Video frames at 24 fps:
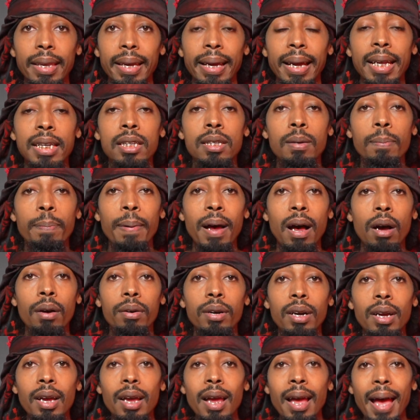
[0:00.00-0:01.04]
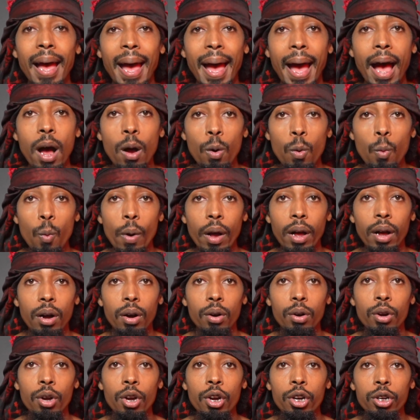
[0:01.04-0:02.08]
It's about how
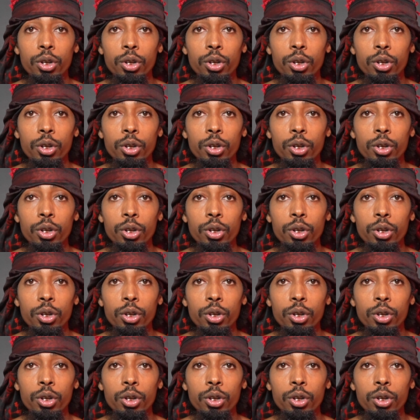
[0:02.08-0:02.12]
well